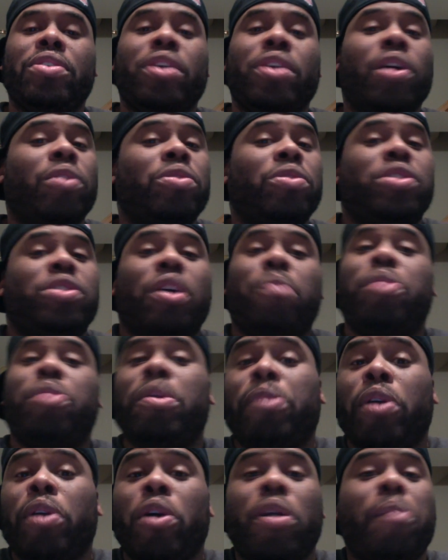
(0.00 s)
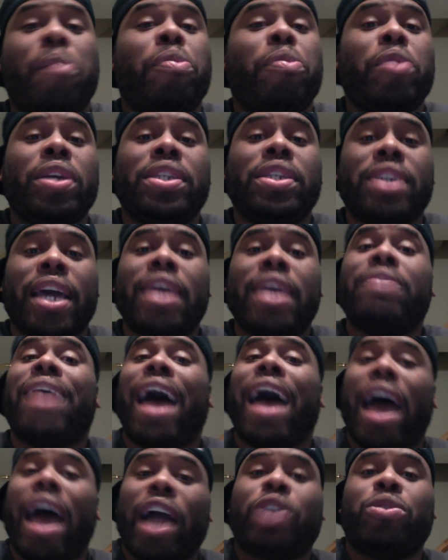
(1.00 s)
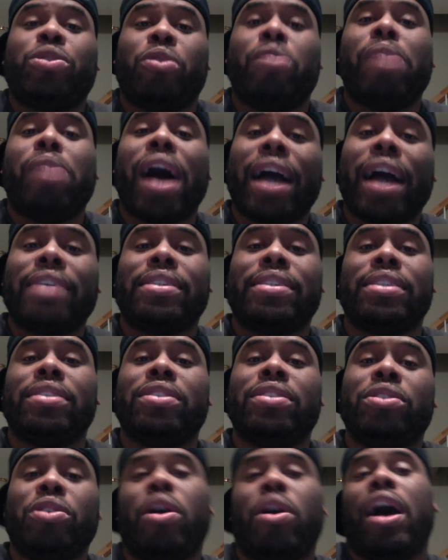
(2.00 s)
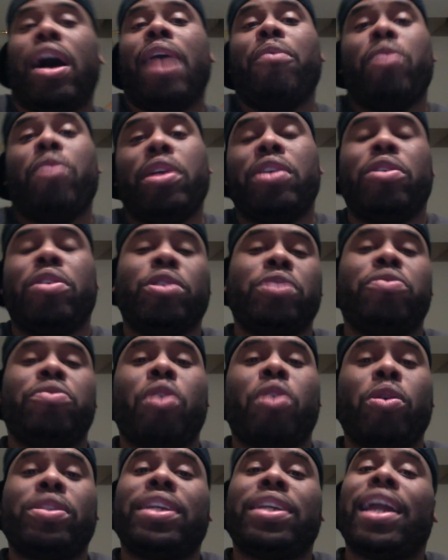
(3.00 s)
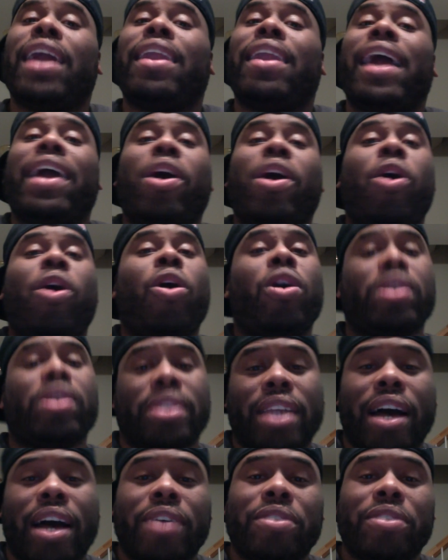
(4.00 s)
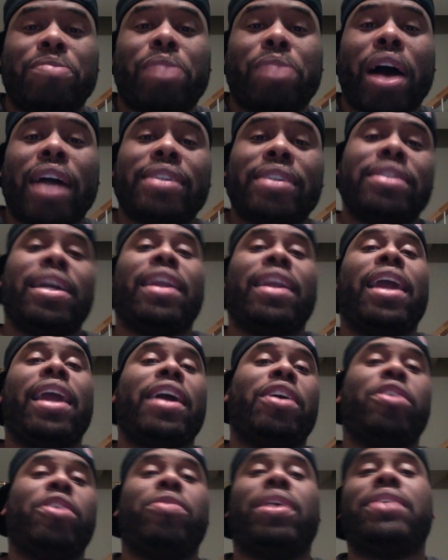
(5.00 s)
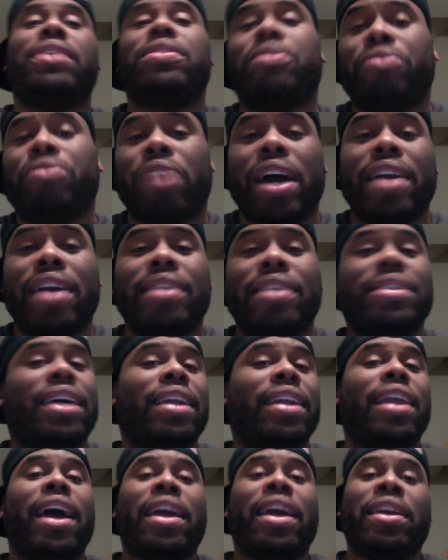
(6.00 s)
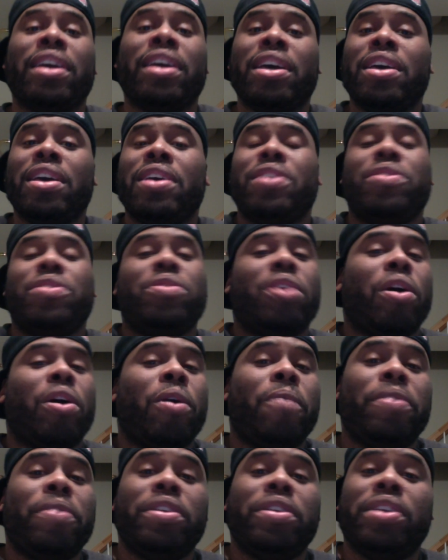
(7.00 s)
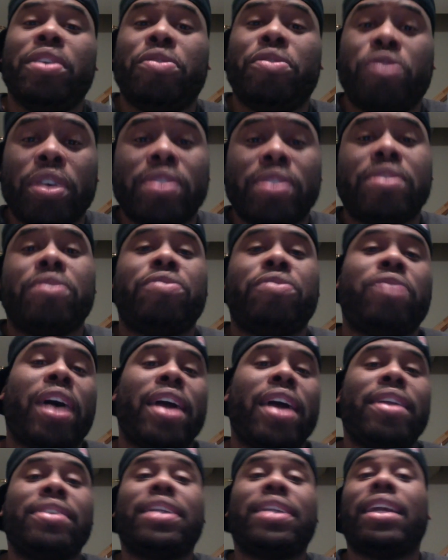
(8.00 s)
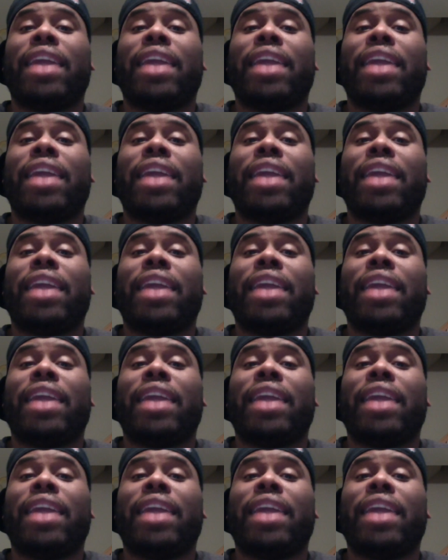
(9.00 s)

Some people don't appreciate actual boxing. I'm one of those folks that I like all styles of boxing. I like aggressive fighters. I like, defensive fighters.